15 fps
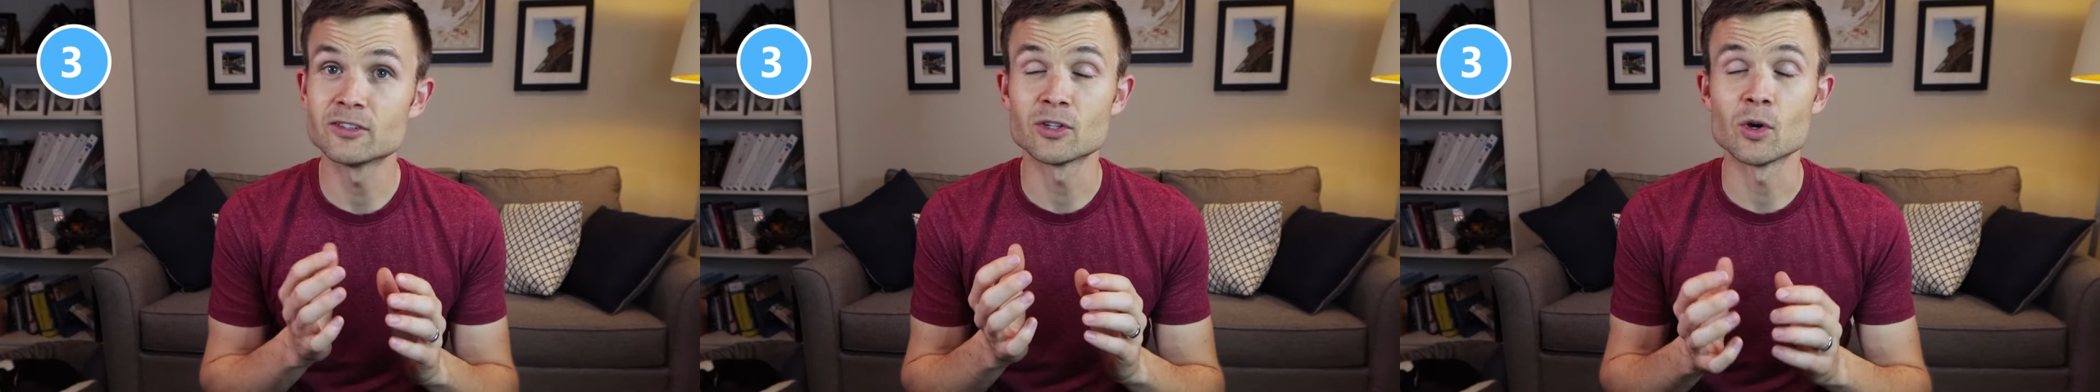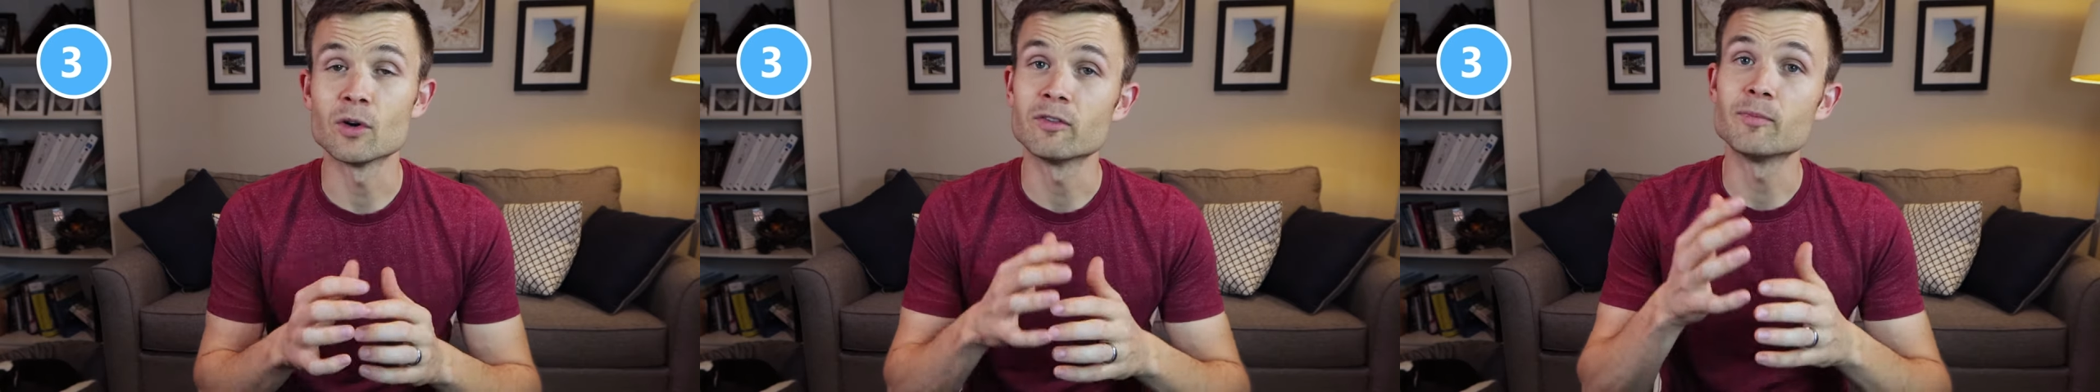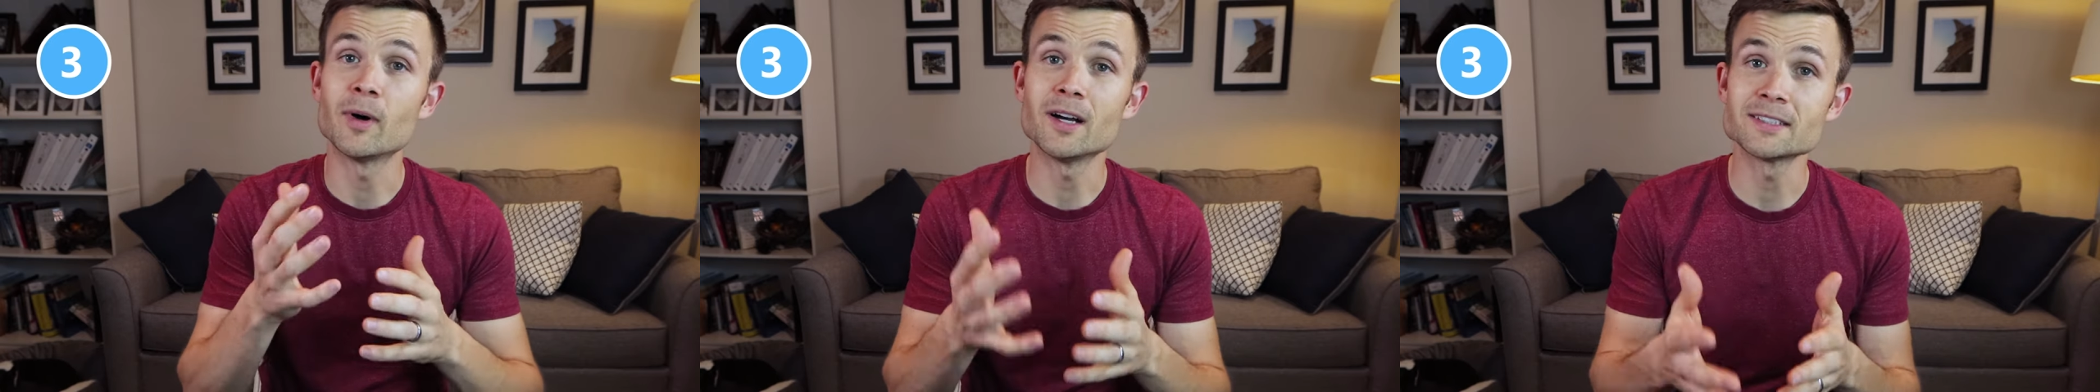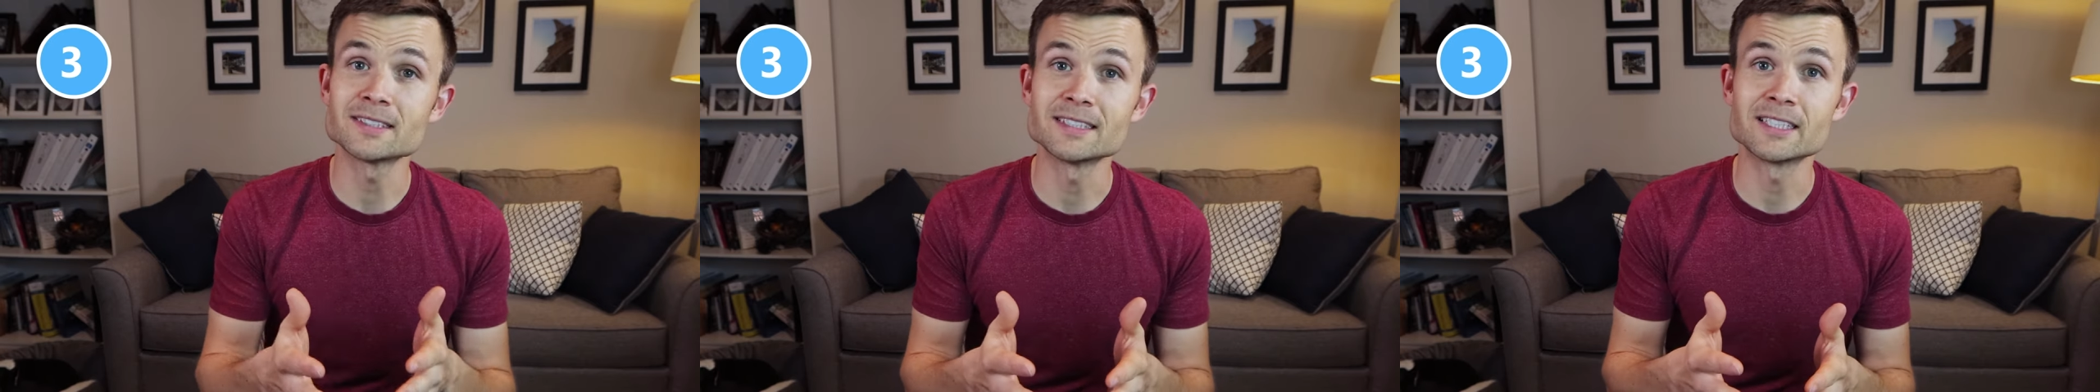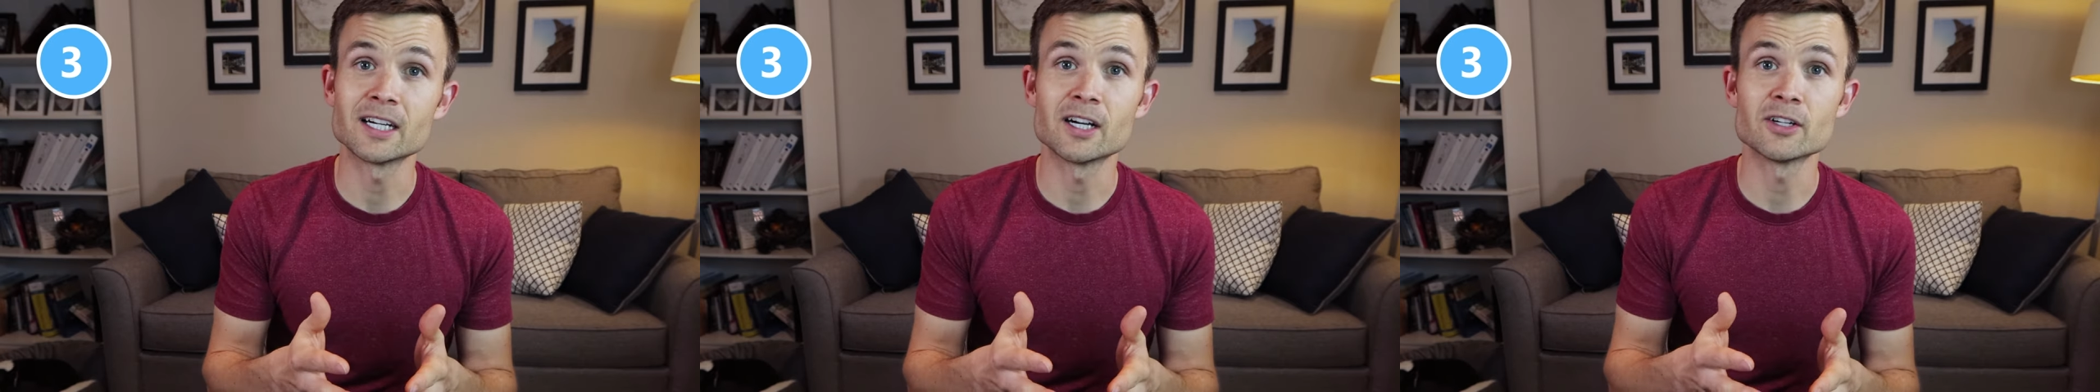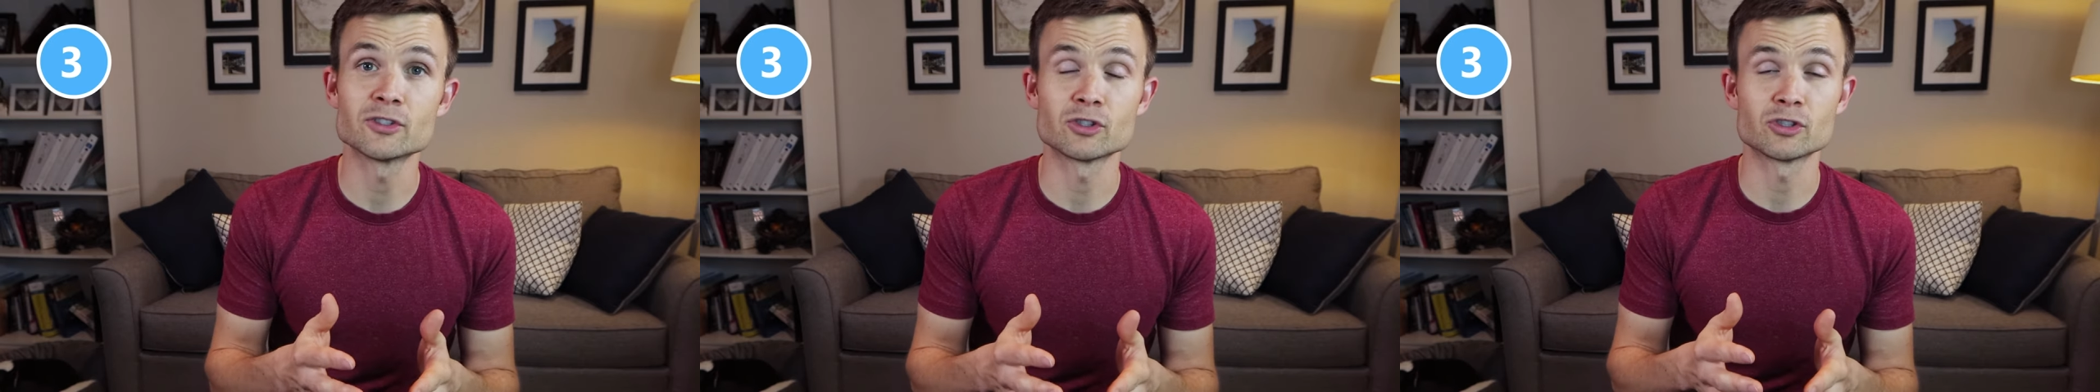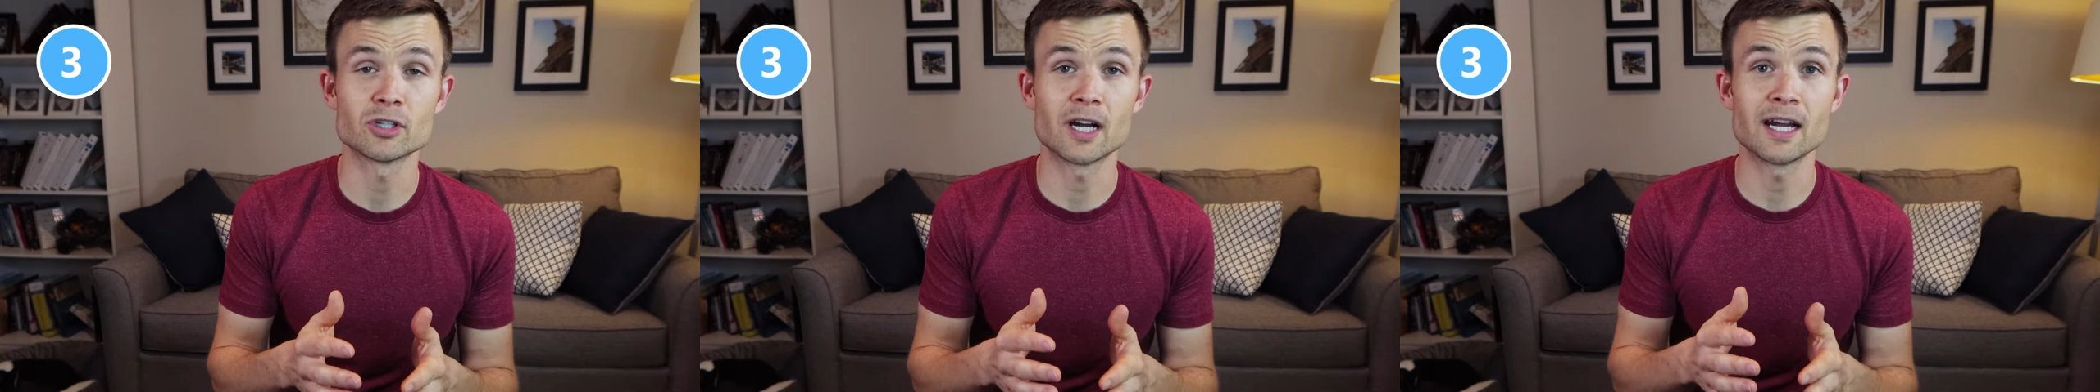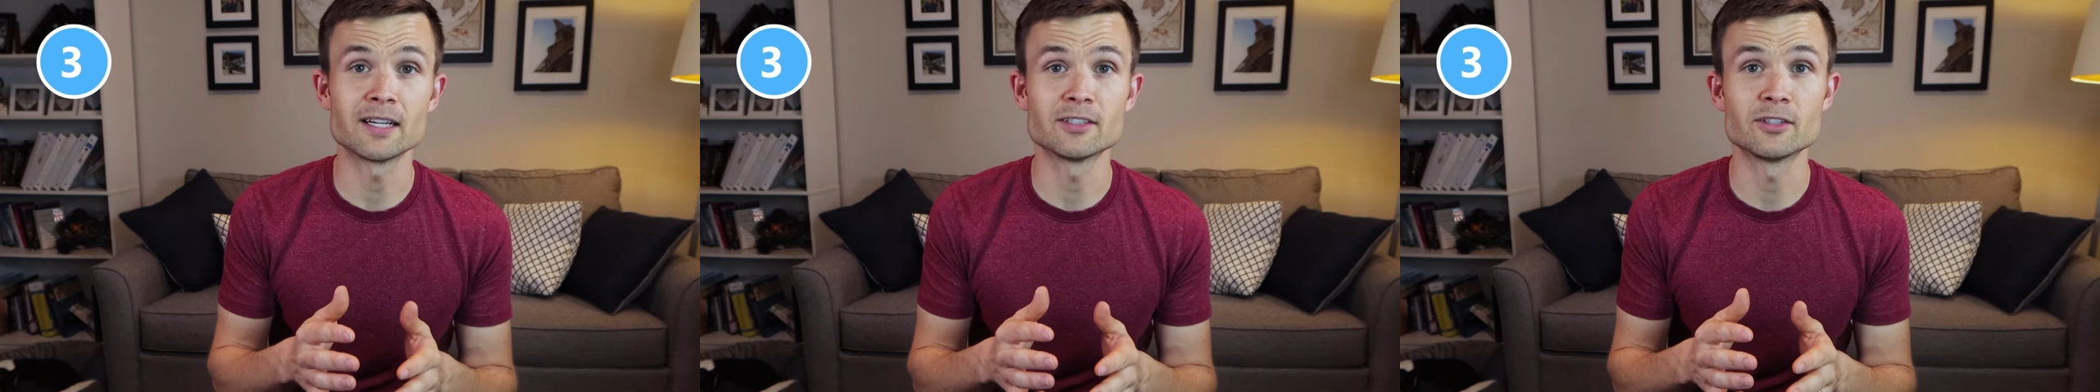So if Boston Terriers are
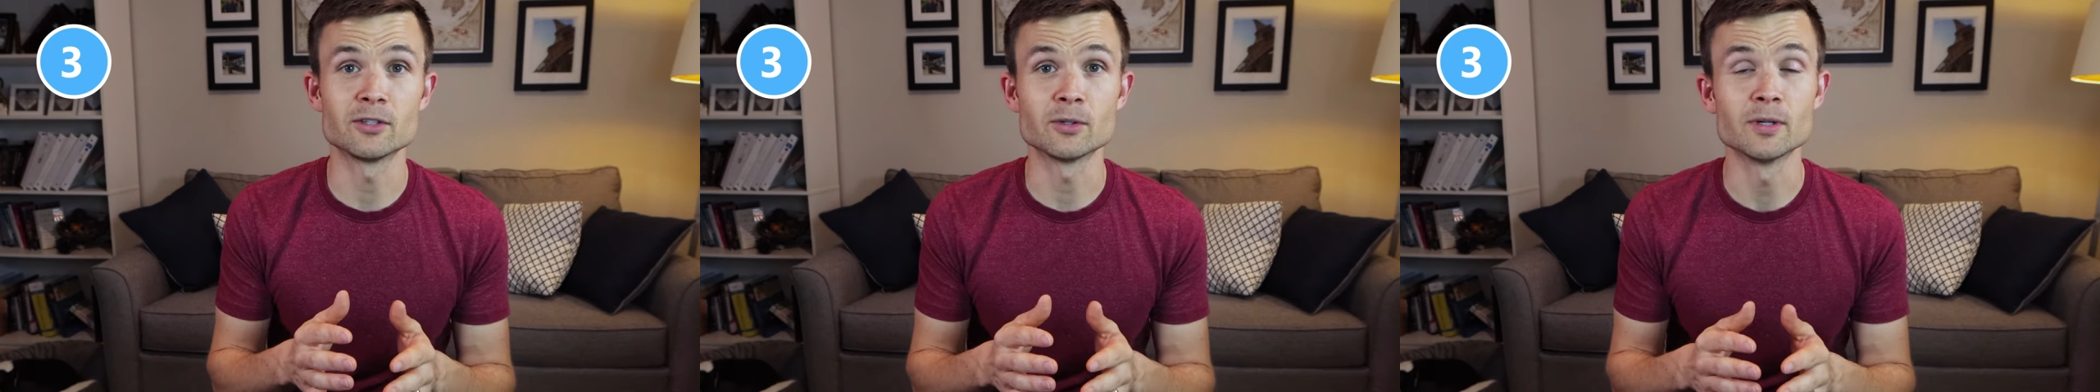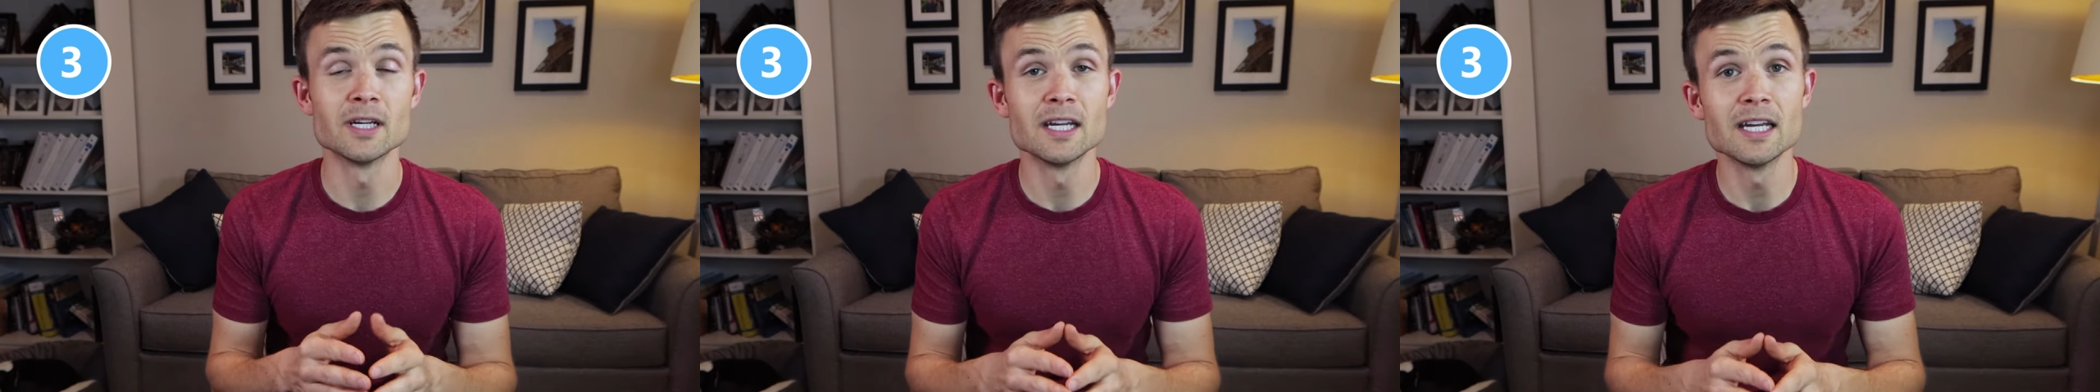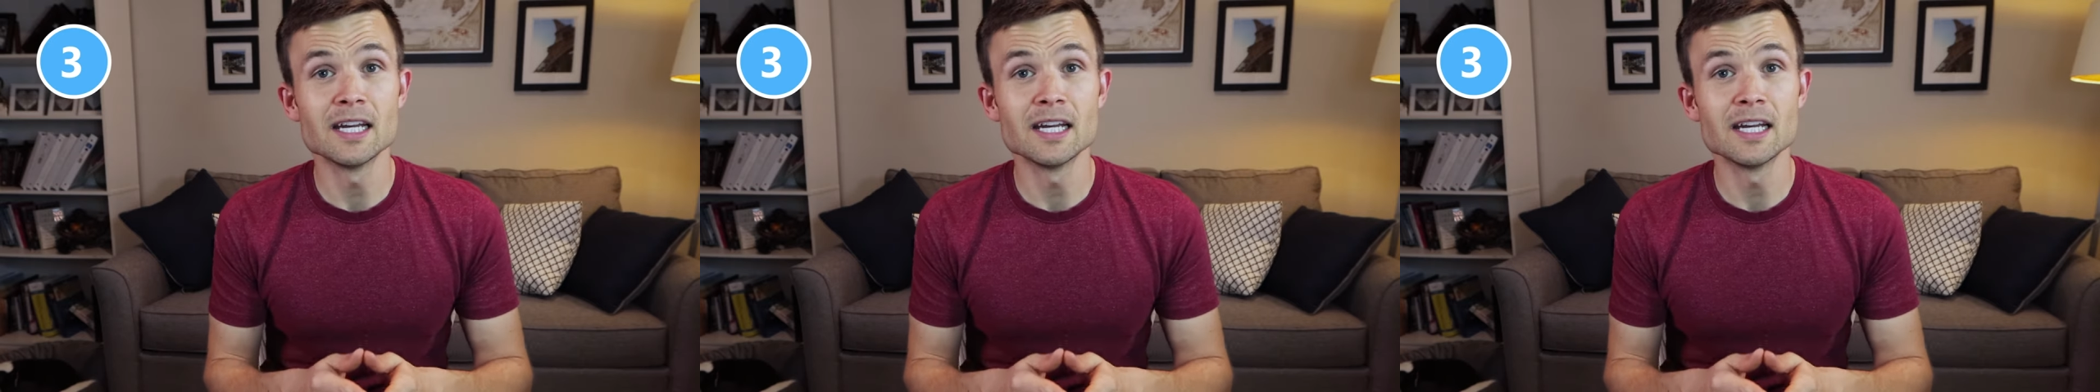trying to